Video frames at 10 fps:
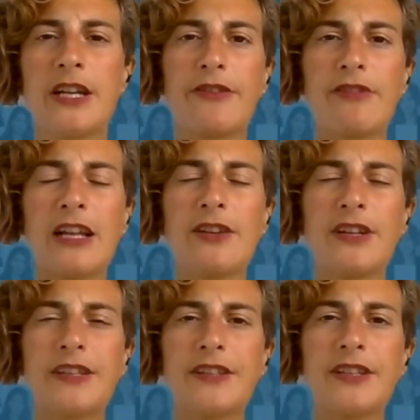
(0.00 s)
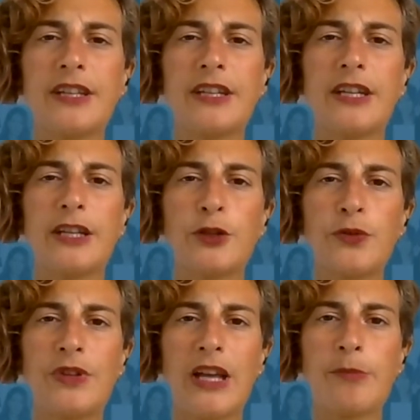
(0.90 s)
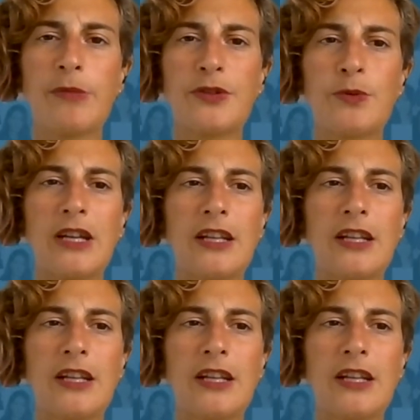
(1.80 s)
relevant to them as well.